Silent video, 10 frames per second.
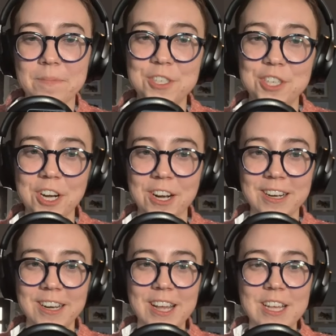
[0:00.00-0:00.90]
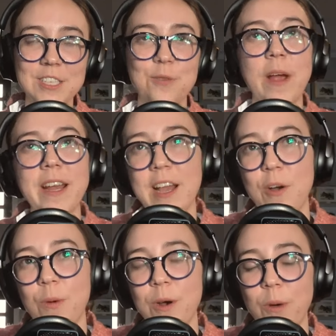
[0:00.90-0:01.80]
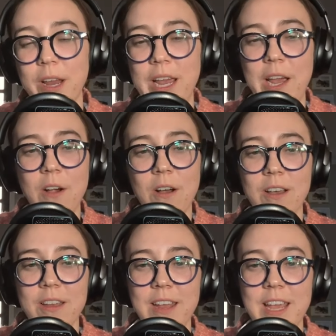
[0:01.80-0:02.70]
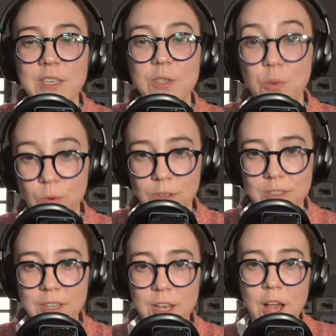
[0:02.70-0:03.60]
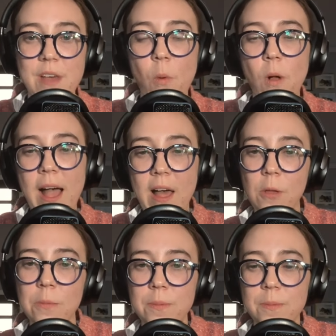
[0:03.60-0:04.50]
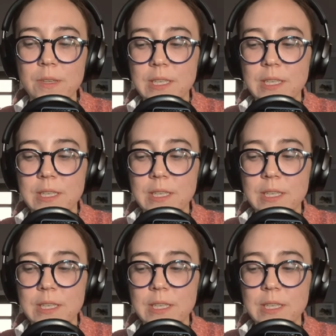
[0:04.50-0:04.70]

Sure. So right now we're working on a tool that will help